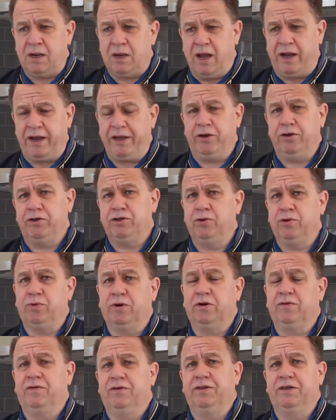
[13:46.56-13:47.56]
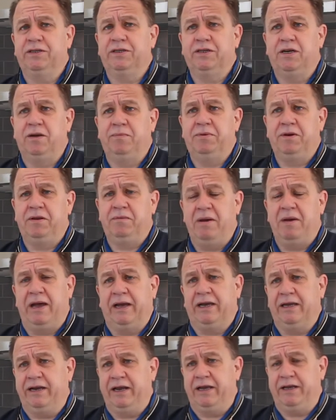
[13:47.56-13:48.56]
I used to work for this company
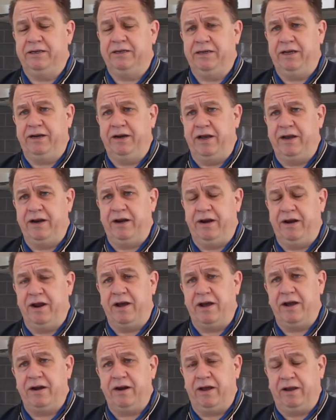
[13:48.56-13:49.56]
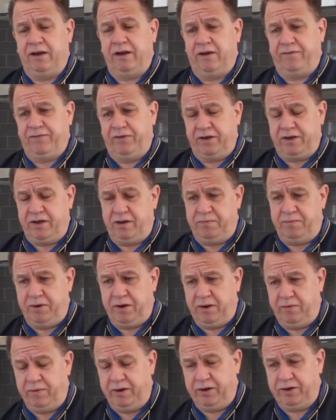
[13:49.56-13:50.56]
back in 1999. I left the
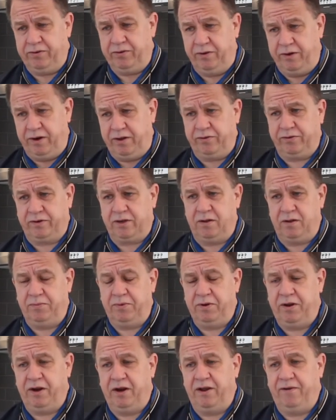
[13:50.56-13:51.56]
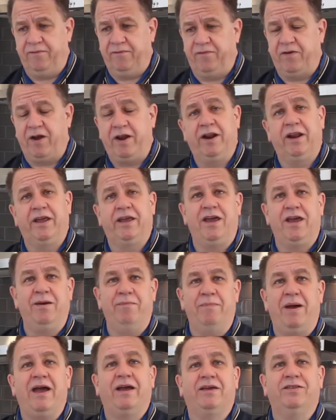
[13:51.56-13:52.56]
company, went to another company, and I finally came
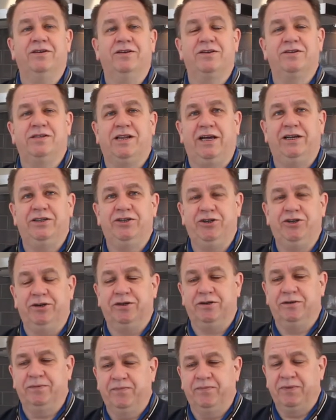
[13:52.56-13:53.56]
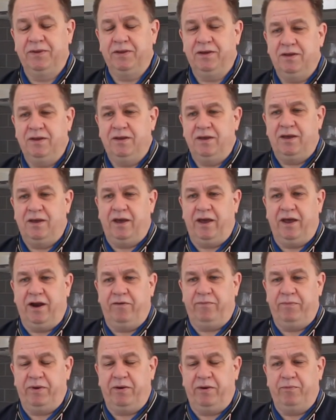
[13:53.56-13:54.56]
back this last year. And
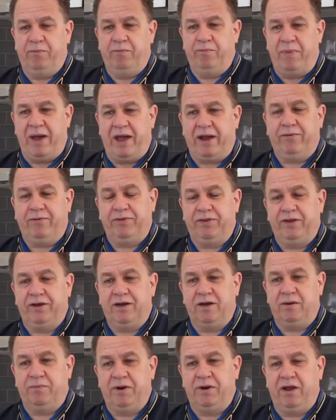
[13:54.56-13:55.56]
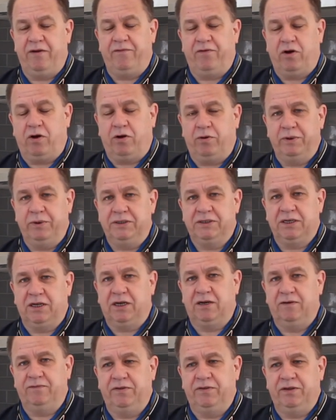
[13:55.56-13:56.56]
I've been back with the company. I've always
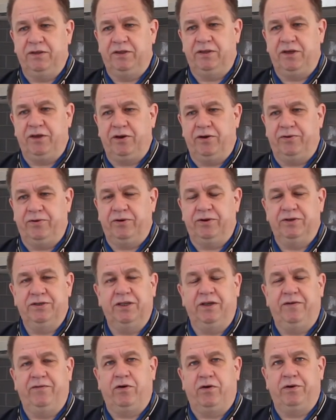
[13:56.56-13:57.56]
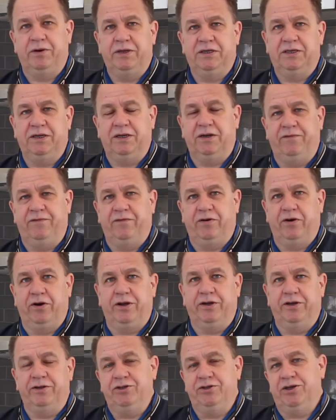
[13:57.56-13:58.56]
loved the Yoders, and they've always done a very
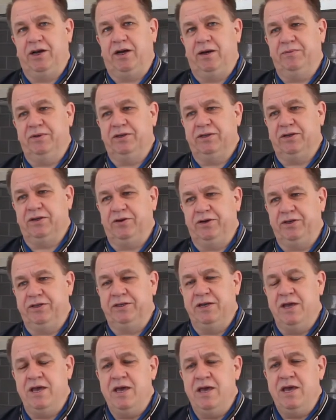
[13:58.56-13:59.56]
good job. It's always,